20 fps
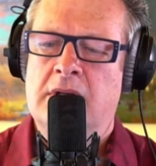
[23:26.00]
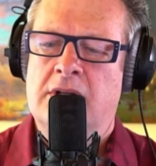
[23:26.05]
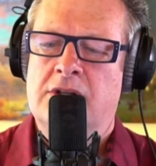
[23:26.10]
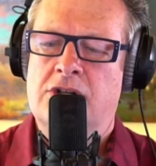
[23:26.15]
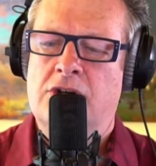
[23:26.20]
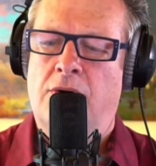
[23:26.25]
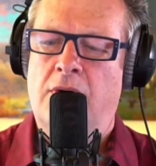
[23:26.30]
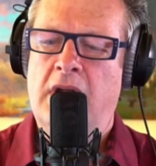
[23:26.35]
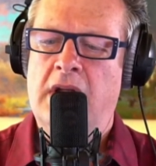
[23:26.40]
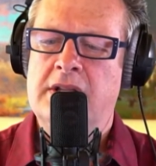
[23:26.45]

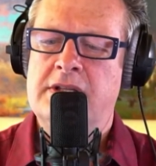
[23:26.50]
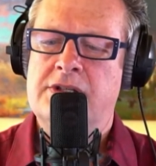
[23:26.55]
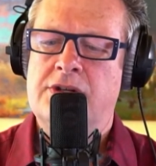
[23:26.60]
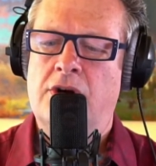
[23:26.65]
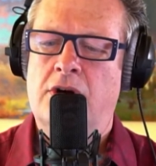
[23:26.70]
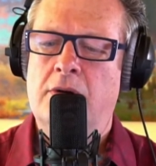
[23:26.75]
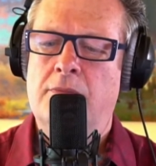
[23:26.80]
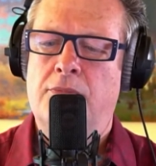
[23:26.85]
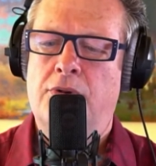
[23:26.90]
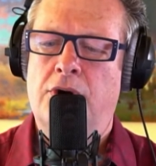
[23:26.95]
Joanne
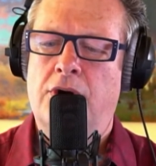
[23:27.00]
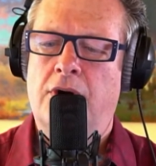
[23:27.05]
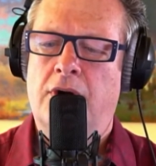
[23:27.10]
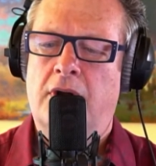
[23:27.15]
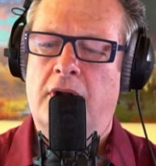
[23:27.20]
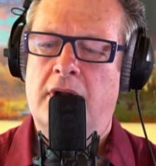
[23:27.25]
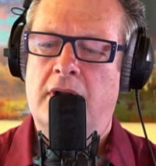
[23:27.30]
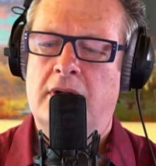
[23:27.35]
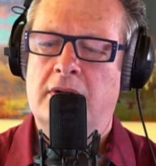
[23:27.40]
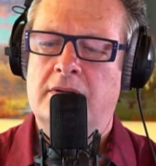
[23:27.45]
Sternberg,
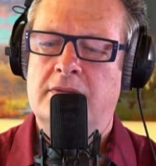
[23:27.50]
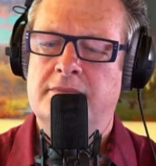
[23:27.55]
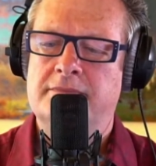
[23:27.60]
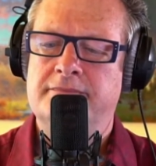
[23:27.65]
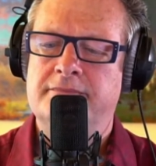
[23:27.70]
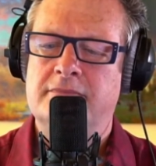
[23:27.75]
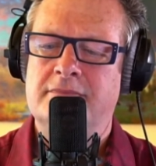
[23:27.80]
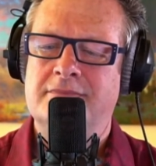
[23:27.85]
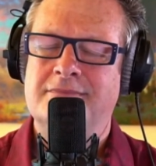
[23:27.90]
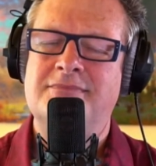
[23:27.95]

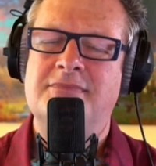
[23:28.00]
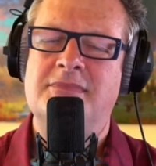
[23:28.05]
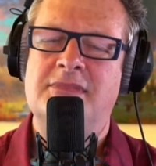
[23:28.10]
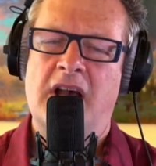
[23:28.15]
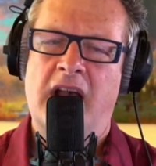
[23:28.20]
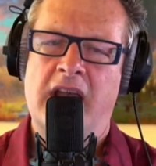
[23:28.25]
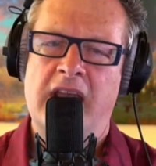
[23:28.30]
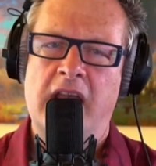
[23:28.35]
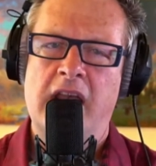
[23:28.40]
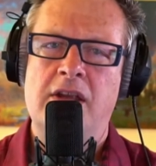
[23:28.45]

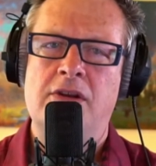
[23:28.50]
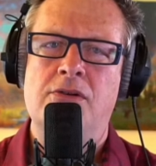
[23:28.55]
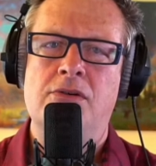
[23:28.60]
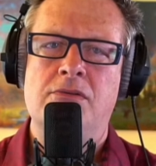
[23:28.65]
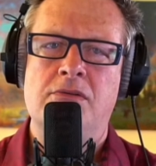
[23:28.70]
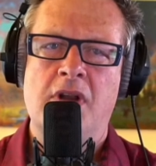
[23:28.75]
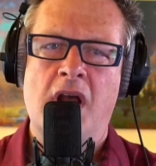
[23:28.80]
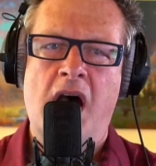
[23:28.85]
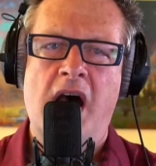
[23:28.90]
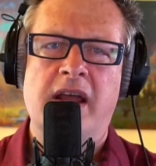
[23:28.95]

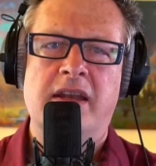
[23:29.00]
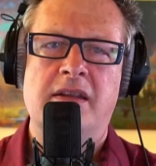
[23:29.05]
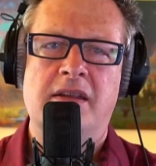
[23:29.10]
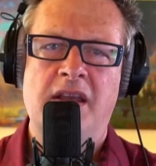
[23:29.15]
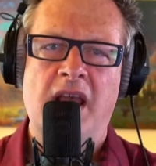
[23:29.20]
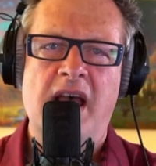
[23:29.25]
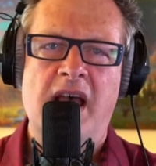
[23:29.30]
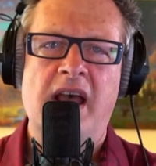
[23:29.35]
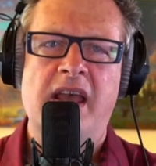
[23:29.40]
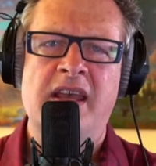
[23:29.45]
Dayenu not.
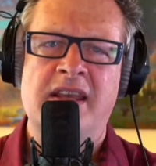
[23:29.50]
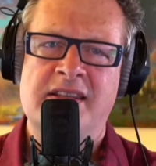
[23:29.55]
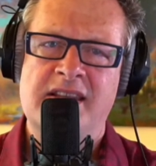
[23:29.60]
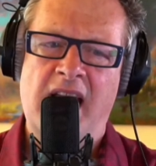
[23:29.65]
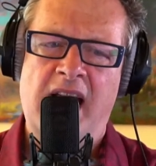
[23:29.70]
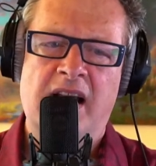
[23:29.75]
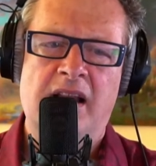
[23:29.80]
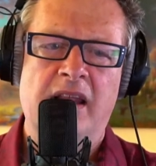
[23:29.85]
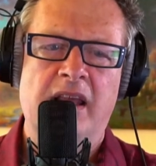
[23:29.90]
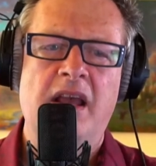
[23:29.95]
Yeah,
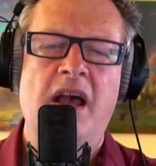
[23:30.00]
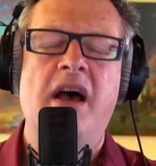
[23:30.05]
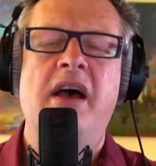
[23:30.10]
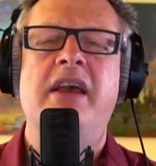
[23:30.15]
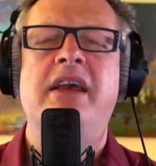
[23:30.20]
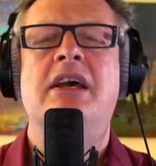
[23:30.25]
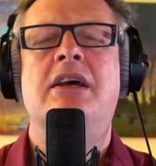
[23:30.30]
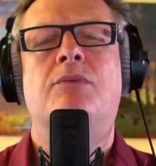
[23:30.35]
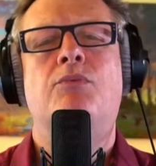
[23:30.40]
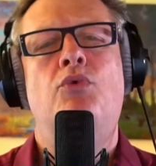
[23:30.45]
exactly.
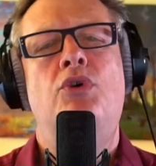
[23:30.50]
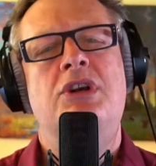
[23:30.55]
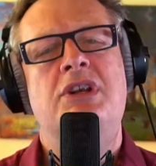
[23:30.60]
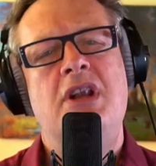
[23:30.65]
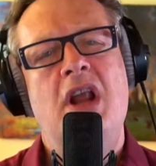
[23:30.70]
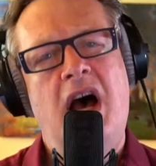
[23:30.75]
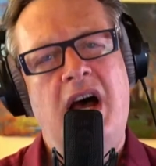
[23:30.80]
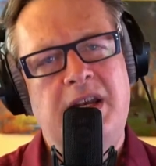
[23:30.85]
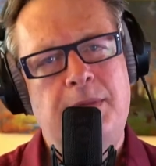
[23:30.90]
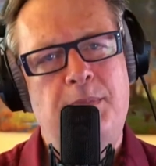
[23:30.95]
It would
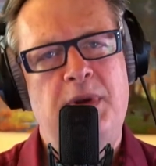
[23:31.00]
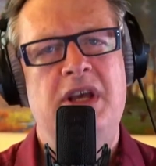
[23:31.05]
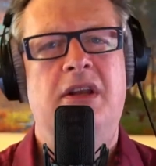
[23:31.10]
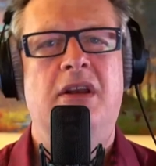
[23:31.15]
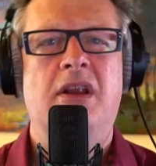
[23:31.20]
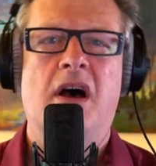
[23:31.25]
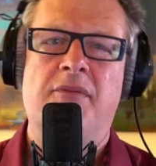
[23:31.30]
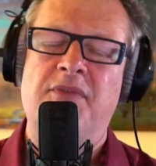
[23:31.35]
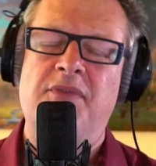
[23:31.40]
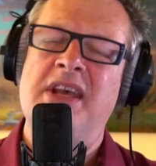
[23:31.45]
not be
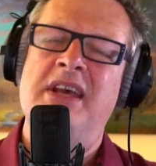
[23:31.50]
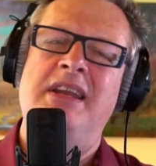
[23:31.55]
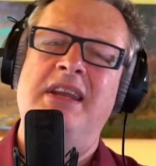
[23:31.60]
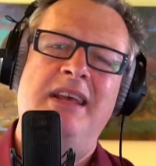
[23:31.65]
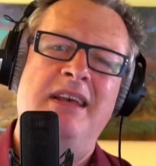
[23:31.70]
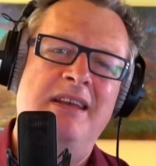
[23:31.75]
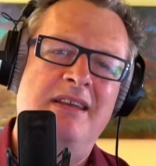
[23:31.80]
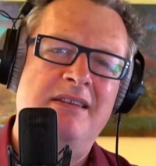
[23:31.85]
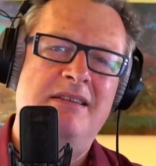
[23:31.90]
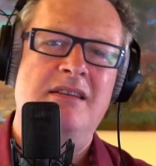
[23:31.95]
enough. It
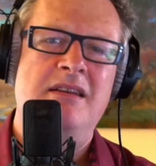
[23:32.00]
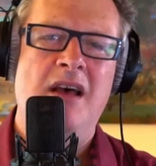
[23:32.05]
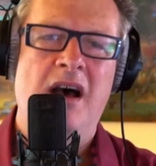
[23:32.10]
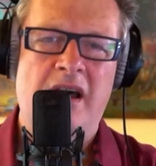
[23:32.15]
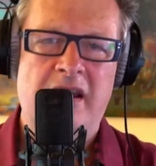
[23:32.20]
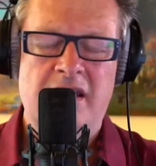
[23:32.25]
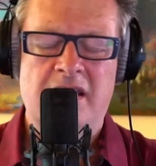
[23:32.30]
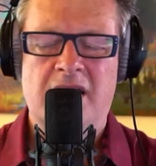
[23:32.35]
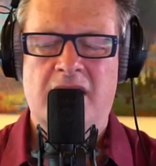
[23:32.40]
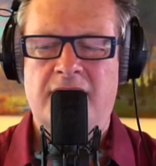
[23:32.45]
is
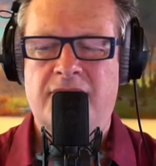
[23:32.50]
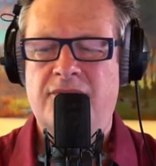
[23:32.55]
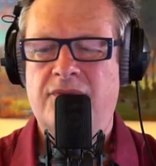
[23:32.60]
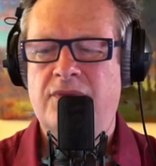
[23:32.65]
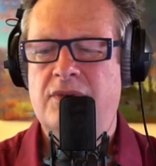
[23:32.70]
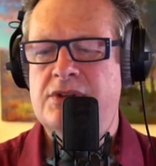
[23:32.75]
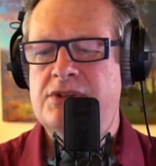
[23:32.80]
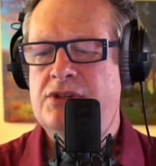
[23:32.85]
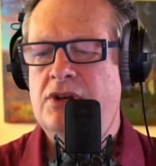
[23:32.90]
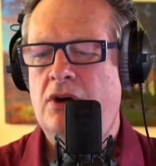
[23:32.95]
not enough.
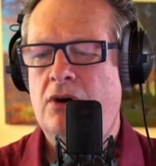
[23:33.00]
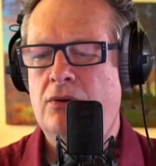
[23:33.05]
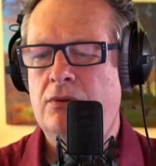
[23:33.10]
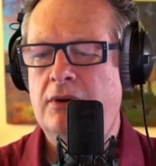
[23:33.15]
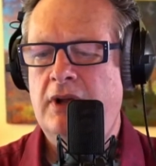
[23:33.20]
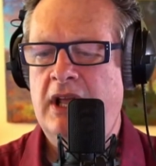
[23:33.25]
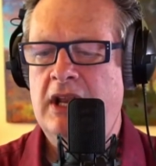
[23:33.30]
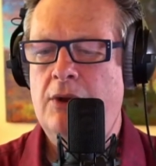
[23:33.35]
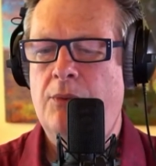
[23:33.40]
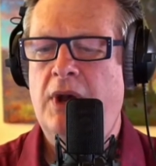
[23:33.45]
So
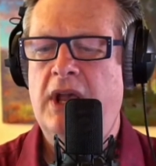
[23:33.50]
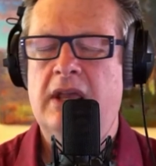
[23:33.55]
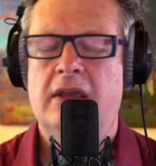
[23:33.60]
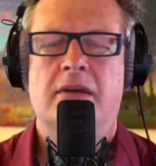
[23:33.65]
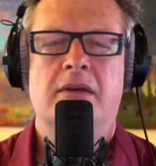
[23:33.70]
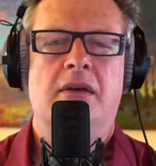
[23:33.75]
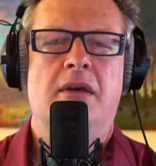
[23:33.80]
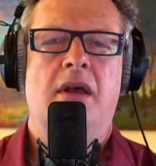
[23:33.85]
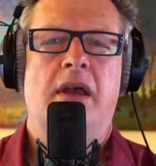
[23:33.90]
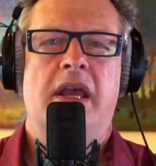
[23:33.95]
anyway,
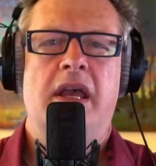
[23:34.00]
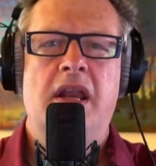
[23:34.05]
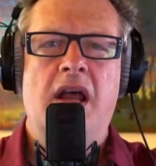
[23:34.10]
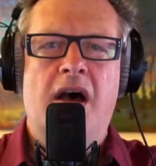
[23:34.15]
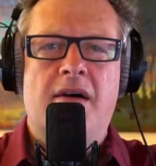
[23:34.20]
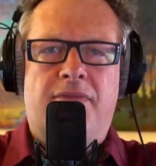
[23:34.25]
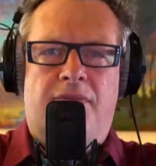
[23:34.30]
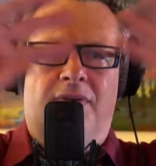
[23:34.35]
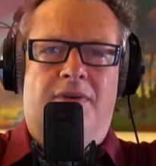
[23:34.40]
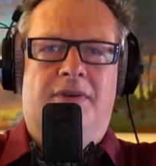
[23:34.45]

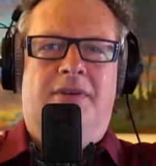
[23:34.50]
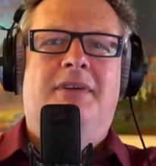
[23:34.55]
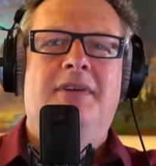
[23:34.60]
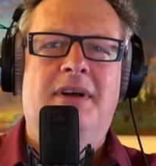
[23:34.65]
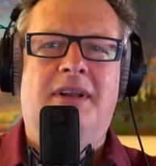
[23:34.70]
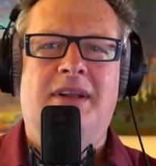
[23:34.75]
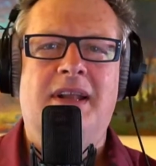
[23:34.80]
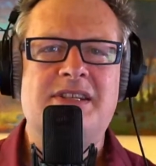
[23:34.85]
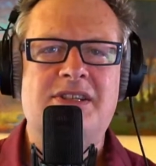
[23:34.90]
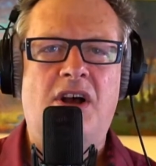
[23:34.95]
enough.
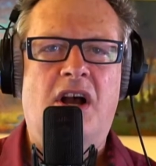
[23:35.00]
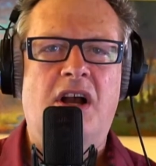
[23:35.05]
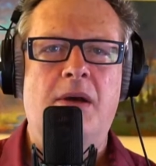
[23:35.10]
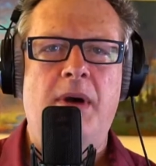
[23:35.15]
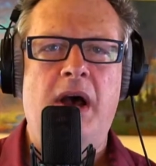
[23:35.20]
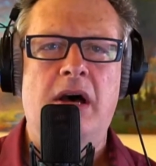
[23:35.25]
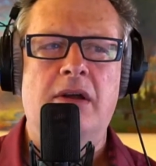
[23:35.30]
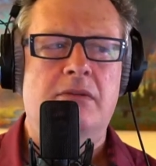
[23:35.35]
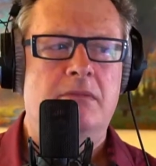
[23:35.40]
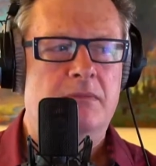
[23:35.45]
Let's talk
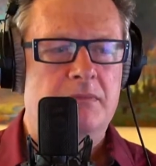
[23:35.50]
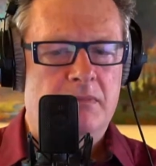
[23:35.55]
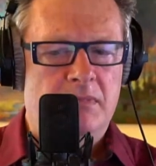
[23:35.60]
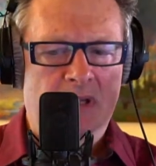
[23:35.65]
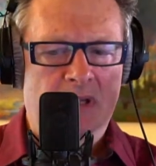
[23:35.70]
about,